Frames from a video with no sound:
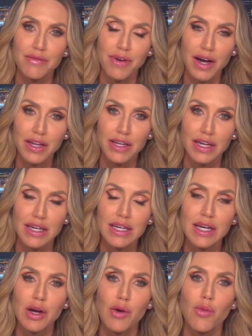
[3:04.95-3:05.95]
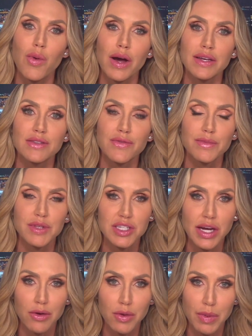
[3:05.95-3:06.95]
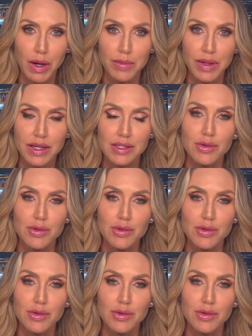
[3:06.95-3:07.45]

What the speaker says: Ivana, was from the Czech Republic.